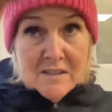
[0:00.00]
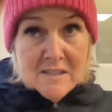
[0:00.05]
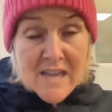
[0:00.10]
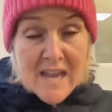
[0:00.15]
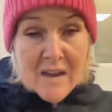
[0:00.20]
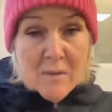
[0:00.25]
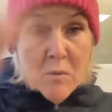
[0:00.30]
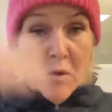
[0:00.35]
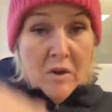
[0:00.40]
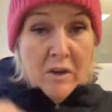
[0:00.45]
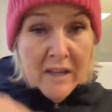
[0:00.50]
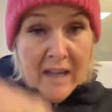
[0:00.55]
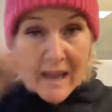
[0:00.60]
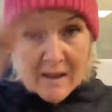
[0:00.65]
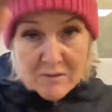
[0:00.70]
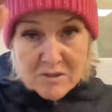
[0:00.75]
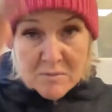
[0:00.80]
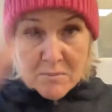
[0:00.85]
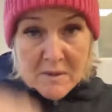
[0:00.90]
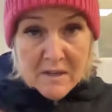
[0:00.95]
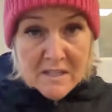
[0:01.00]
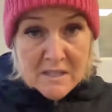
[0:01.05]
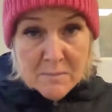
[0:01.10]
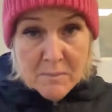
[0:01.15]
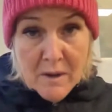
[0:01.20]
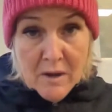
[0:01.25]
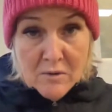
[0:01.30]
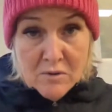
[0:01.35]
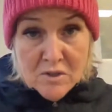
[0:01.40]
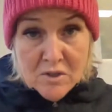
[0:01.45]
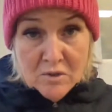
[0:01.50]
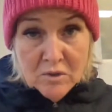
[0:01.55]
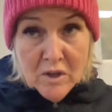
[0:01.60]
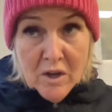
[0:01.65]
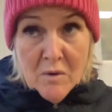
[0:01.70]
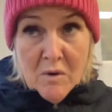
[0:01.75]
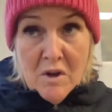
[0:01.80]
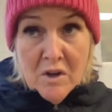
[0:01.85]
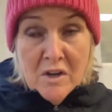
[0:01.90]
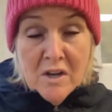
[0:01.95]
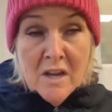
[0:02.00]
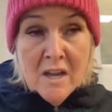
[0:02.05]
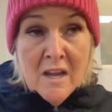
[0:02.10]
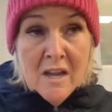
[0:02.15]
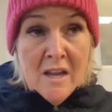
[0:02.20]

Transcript: day 1 accountability posts will go on.